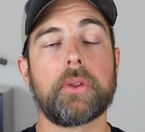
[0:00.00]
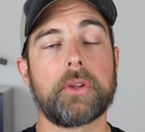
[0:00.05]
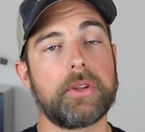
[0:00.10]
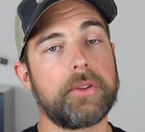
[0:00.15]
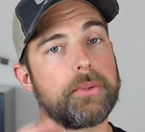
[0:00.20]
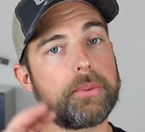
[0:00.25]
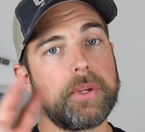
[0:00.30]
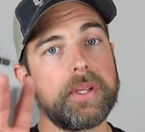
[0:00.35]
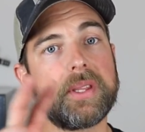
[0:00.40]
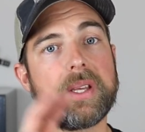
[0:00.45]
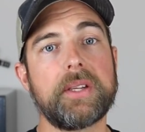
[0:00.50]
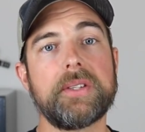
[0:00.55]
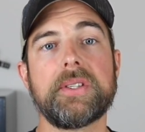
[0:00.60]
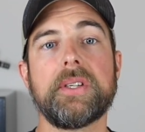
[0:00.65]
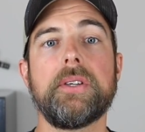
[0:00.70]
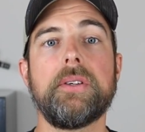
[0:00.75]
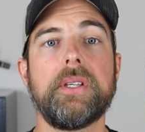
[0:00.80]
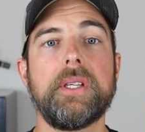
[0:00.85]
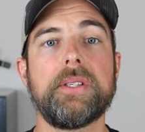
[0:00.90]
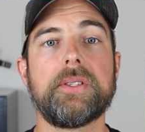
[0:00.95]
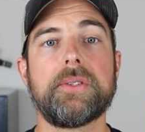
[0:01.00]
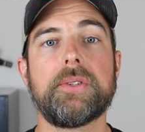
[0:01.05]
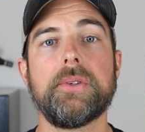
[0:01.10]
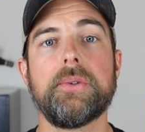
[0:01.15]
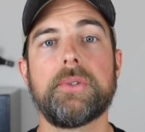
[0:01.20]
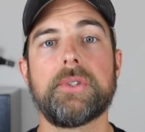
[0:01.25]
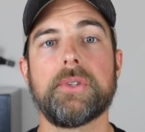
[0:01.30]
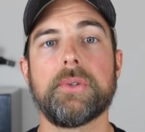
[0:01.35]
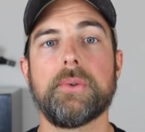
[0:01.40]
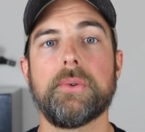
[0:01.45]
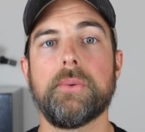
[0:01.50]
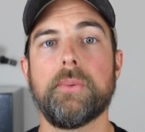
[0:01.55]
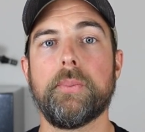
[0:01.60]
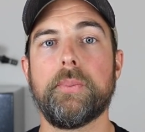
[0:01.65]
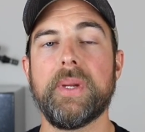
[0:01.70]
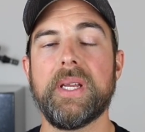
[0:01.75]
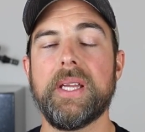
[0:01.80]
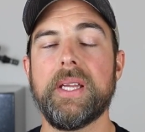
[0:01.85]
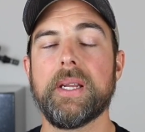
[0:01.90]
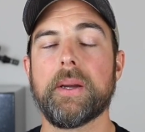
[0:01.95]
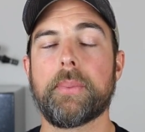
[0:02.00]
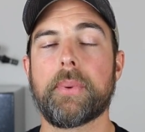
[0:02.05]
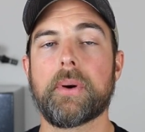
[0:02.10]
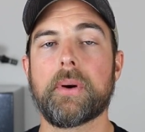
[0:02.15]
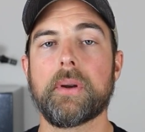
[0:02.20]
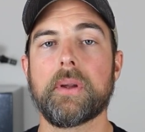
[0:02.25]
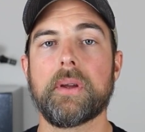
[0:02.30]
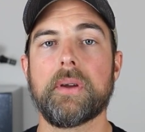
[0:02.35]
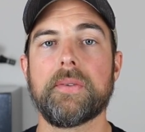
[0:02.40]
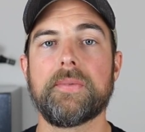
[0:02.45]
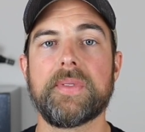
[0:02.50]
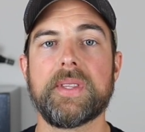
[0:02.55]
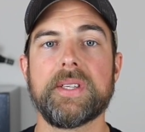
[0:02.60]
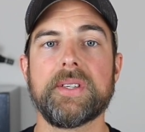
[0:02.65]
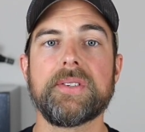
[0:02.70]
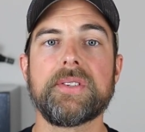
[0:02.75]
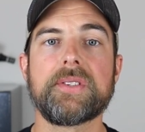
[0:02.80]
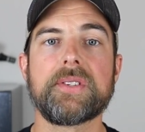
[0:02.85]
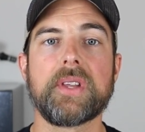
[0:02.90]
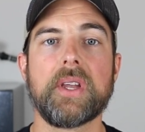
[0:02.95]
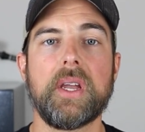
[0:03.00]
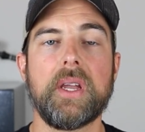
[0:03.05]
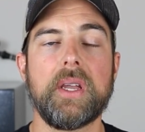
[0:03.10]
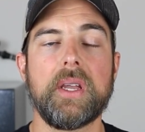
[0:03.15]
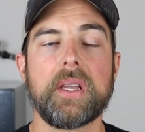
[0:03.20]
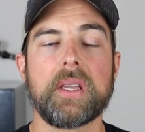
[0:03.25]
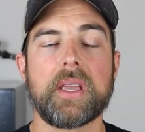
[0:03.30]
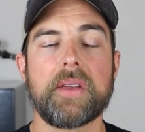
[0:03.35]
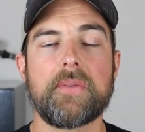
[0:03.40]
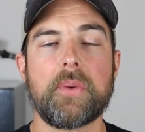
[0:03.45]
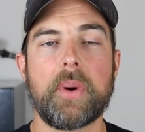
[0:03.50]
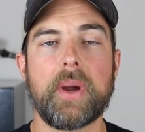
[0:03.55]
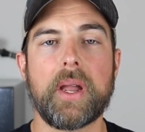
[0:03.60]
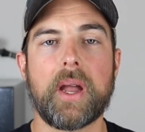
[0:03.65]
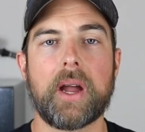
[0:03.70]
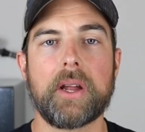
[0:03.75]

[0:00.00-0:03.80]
the three things that you need to do to be a part of this giveaway.